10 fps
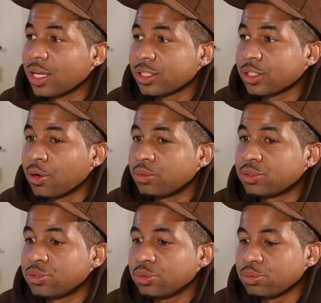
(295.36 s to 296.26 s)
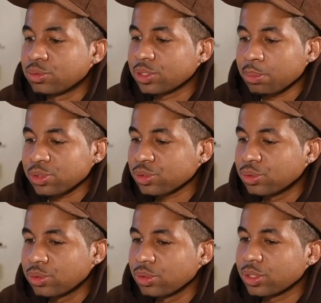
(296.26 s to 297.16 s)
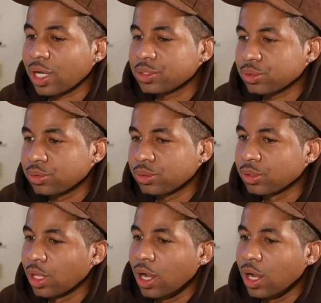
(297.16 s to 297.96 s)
to go to summer school, night school,